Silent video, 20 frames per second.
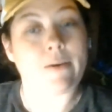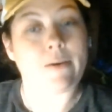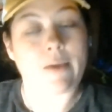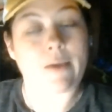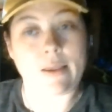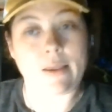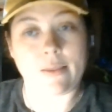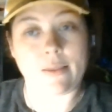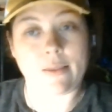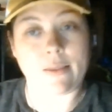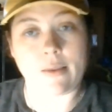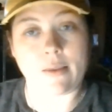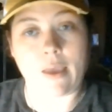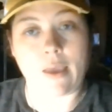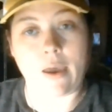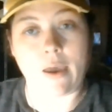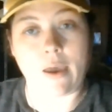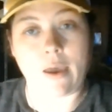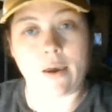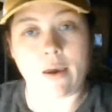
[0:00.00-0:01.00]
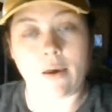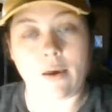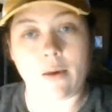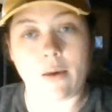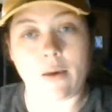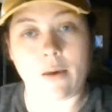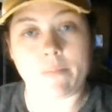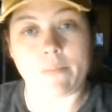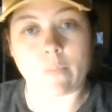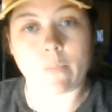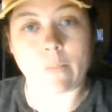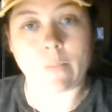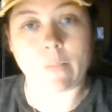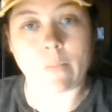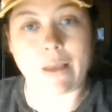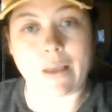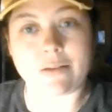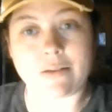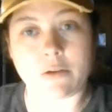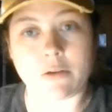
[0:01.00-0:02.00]
And
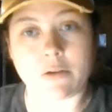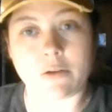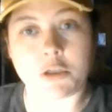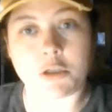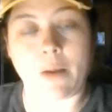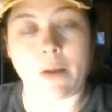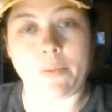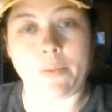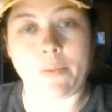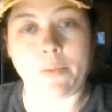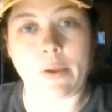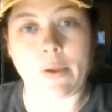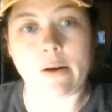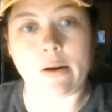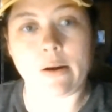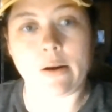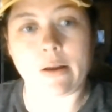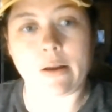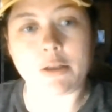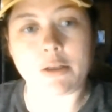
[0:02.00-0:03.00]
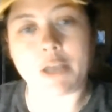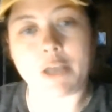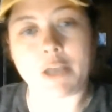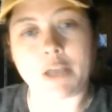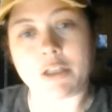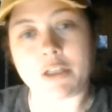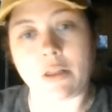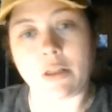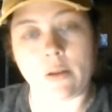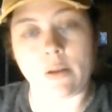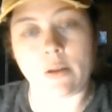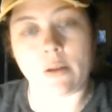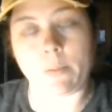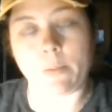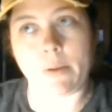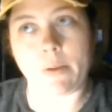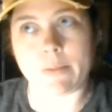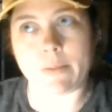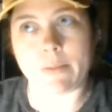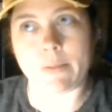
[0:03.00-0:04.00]
I still shop there. I changed a little
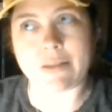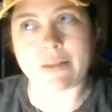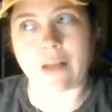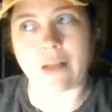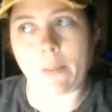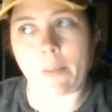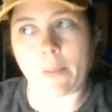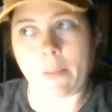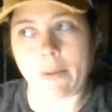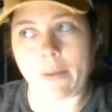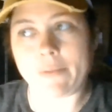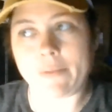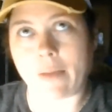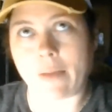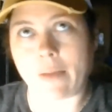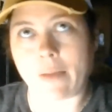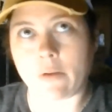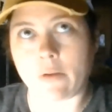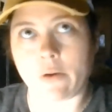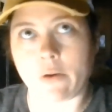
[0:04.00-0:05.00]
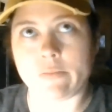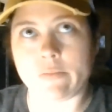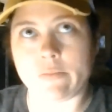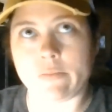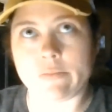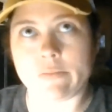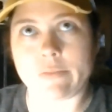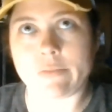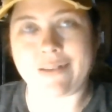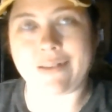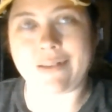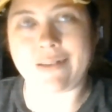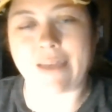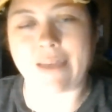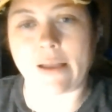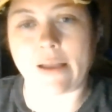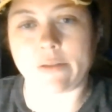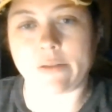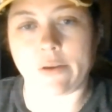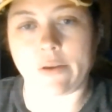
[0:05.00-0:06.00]
bit of my style, but I don't
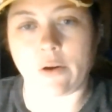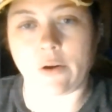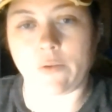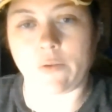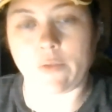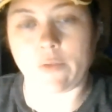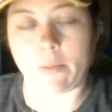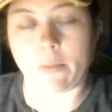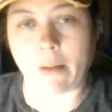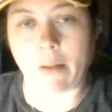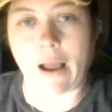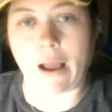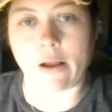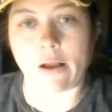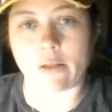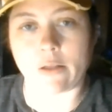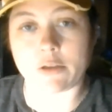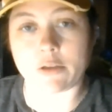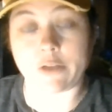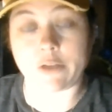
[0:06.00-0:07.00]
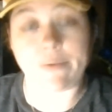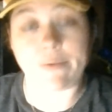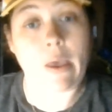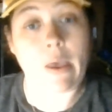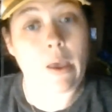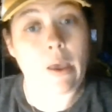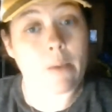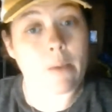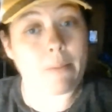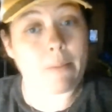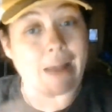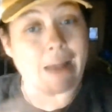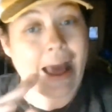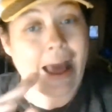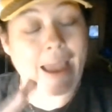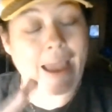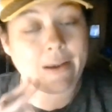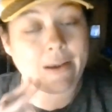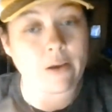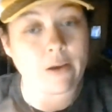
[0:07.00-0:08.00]
exactly go for the bright color stuff. But
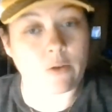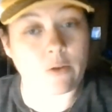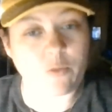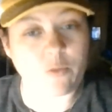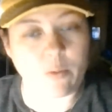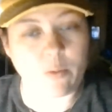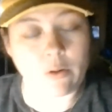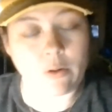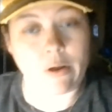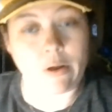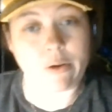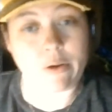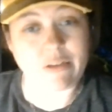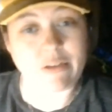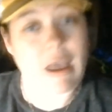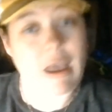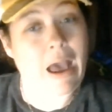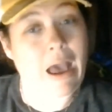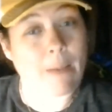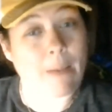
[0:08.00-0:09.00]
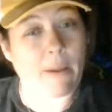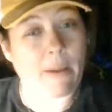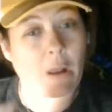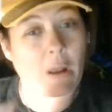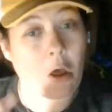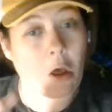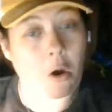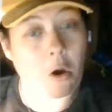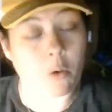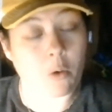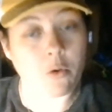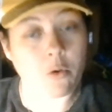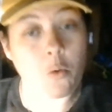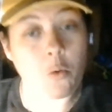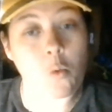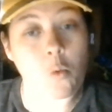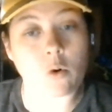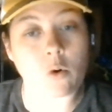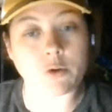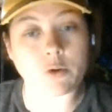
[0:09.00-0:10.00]
I had comfortable clothes. I bought a whole new
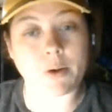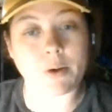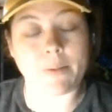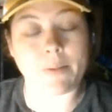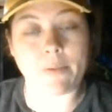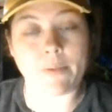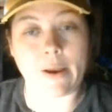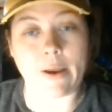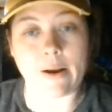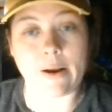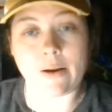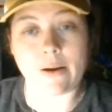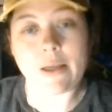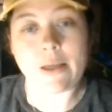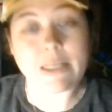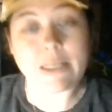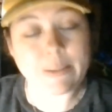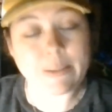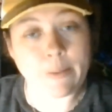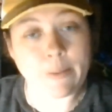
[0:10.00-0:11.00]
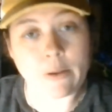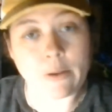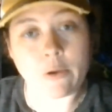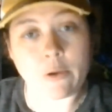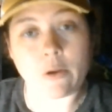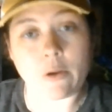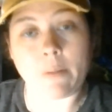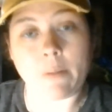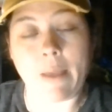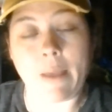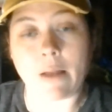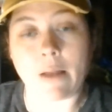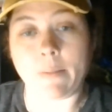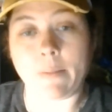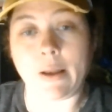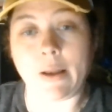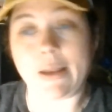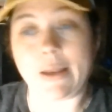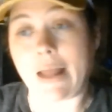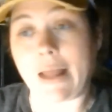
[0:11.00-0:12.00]
wardrobe there. Spent a good amount of
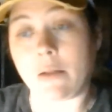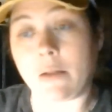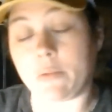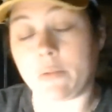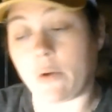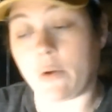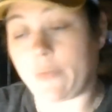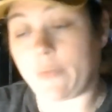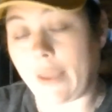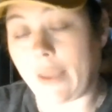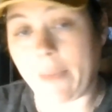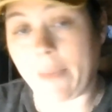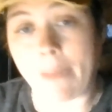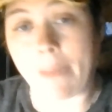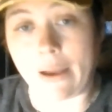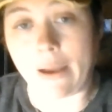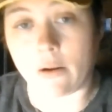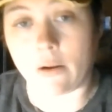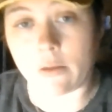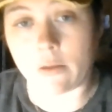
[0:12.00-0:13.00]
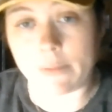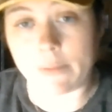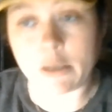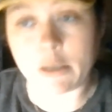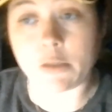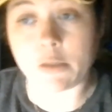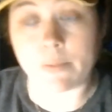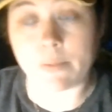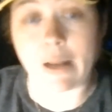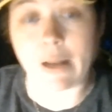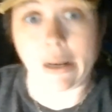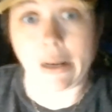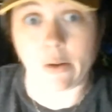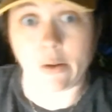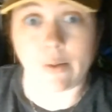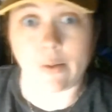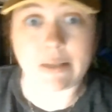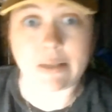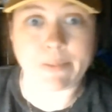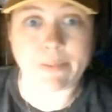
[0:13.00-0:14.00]
money. And I don't know if they get paid on commission, but I
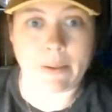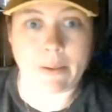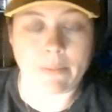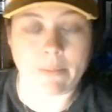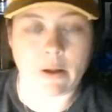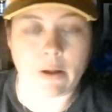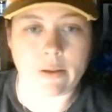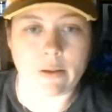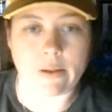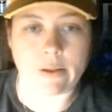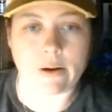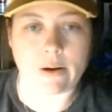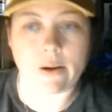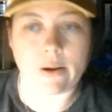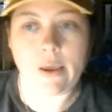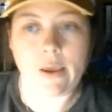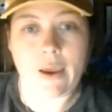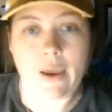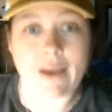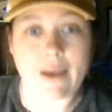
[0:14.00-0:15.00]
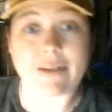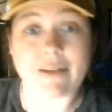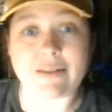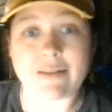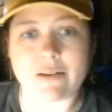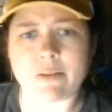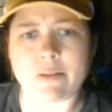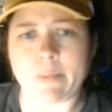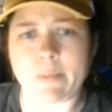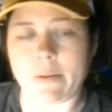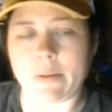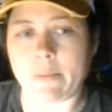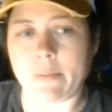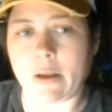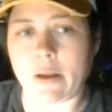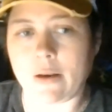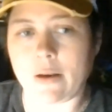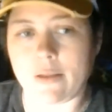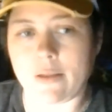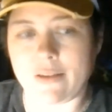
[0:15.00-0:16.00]
know I spent money there. And I still spend
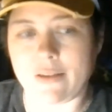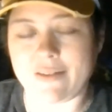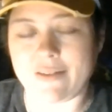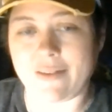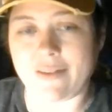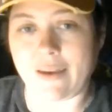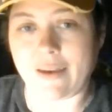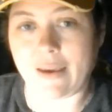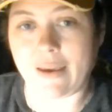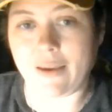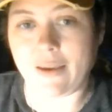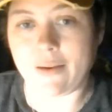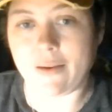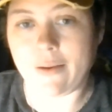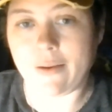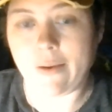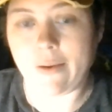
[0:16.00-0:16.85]
money to this day.